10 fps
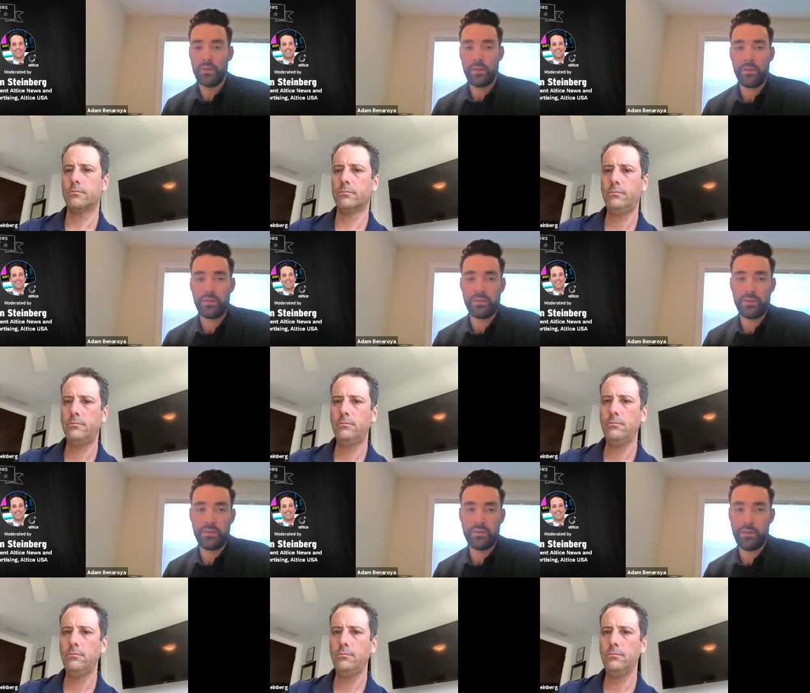Speaker 1: you know, there's
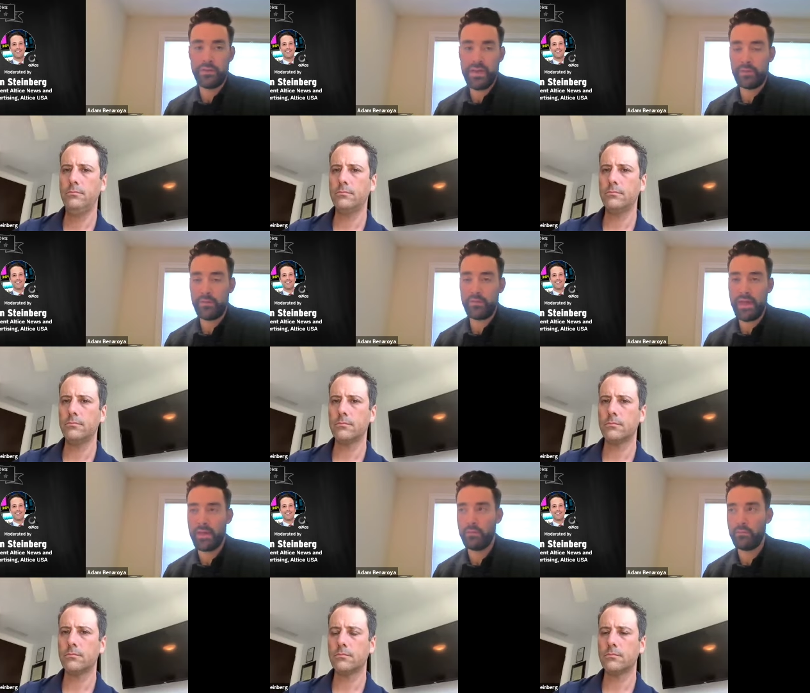there's no doubt that
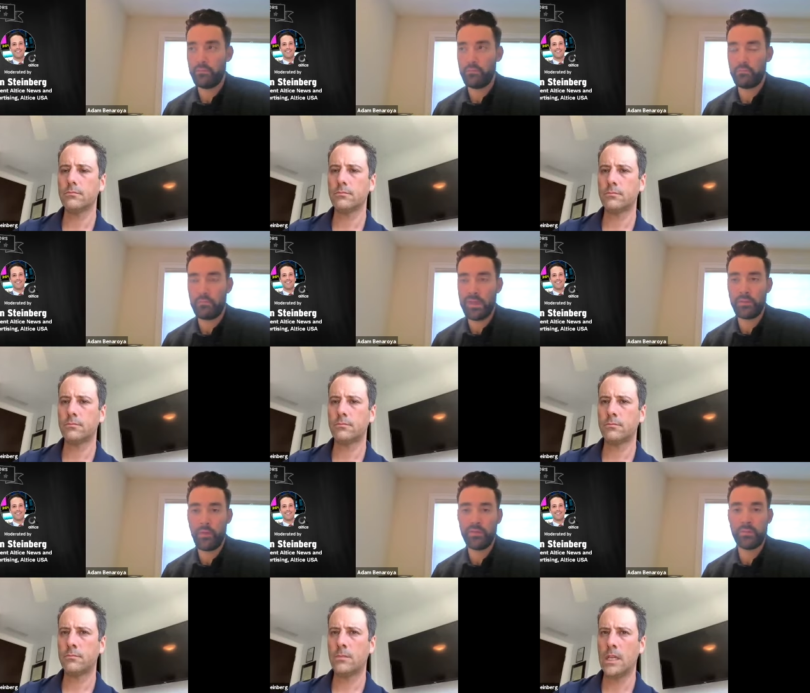that is
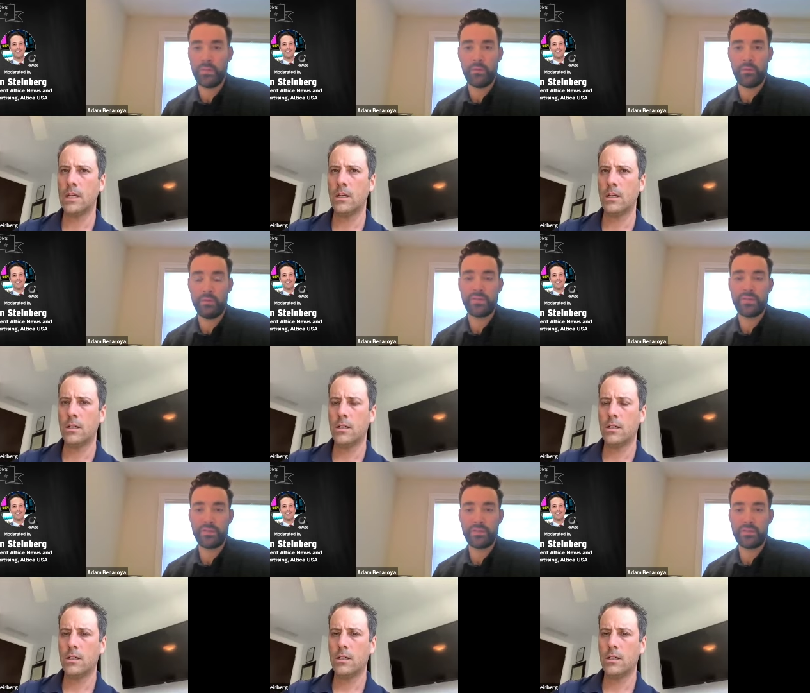going to be the
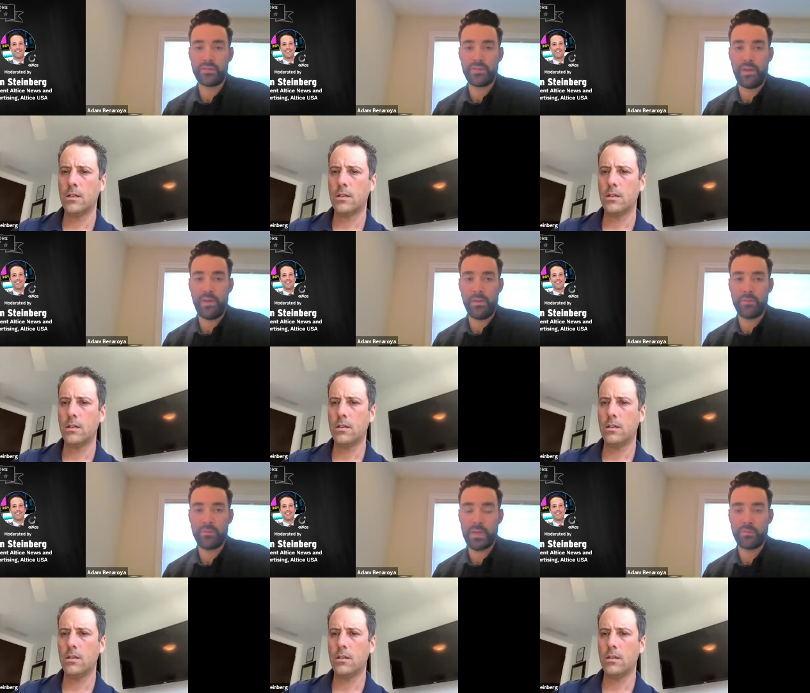richest
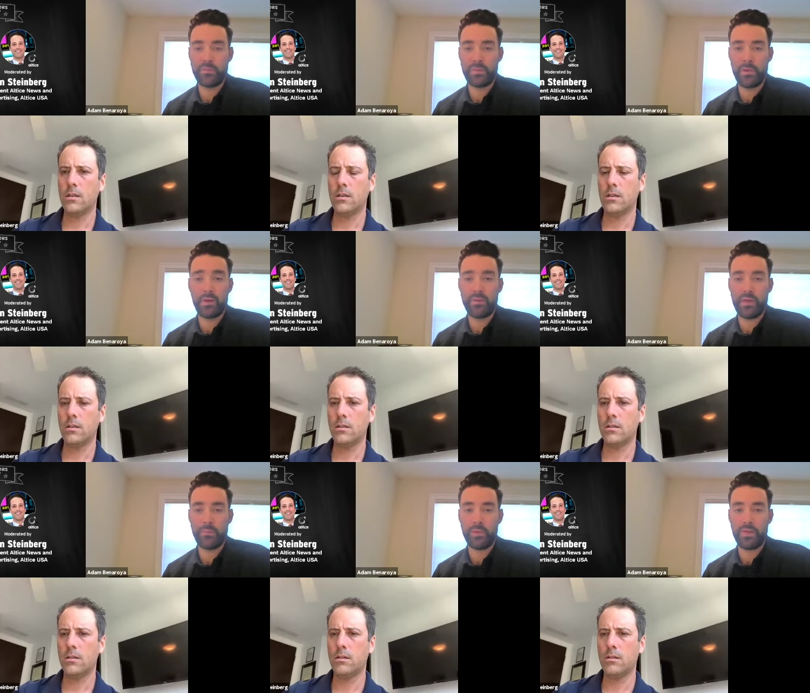um, type of targeting
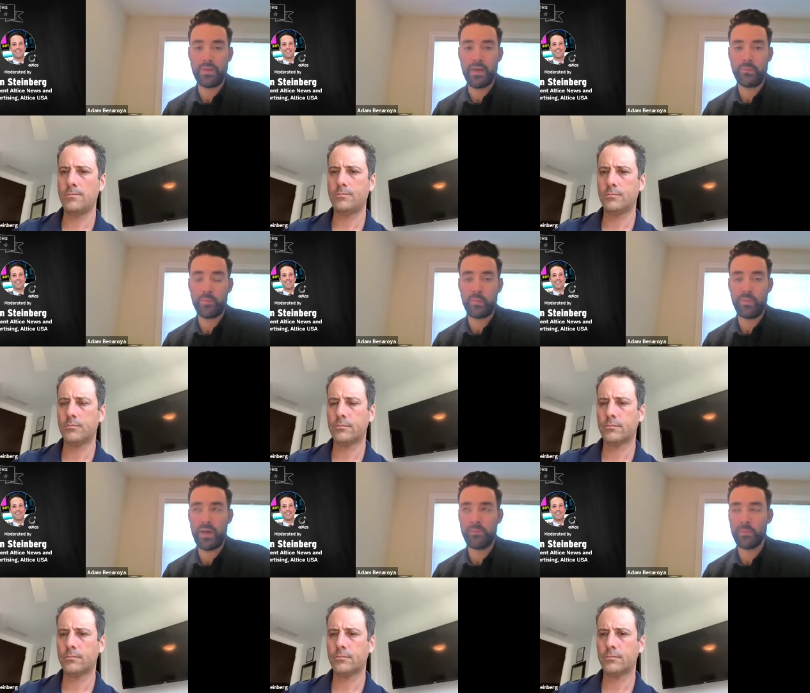that we can get from a
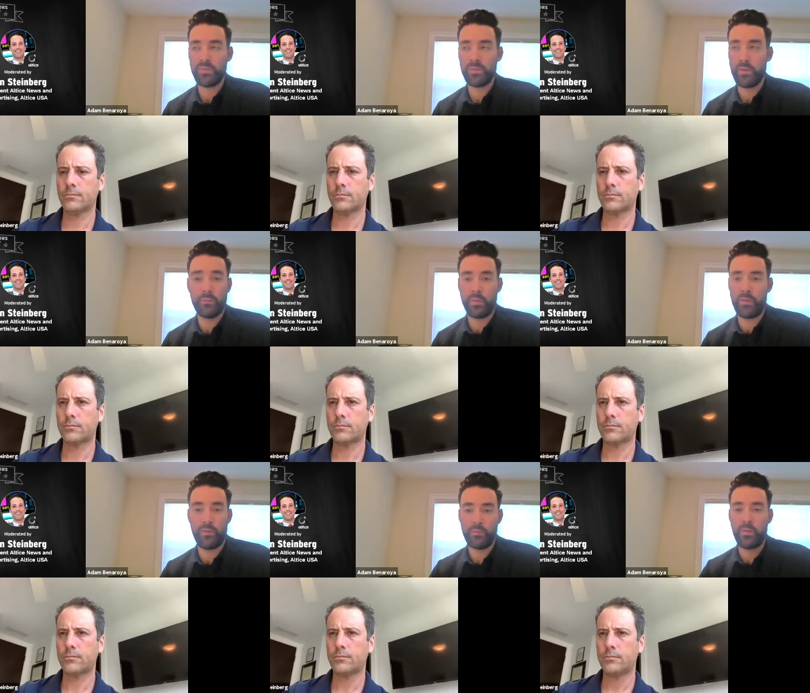platform, you know, from a
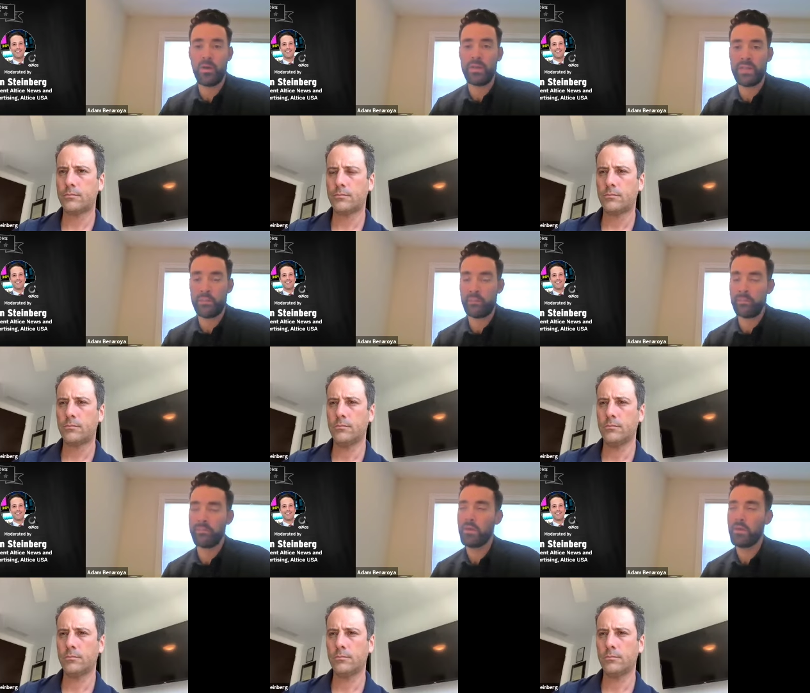third party type of